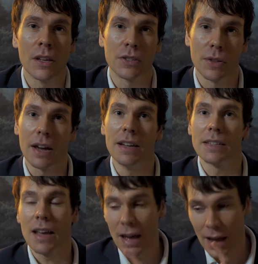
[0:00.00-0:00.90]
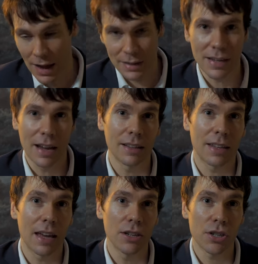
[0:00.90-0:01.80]
So that is asset
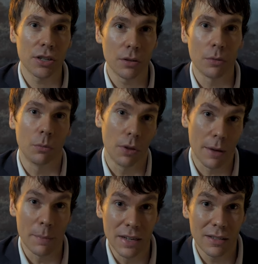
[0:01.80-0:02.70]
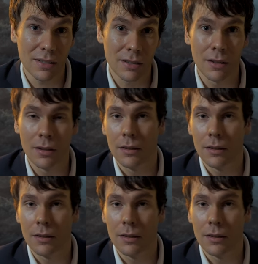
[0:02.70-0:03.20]
allocation, what that means,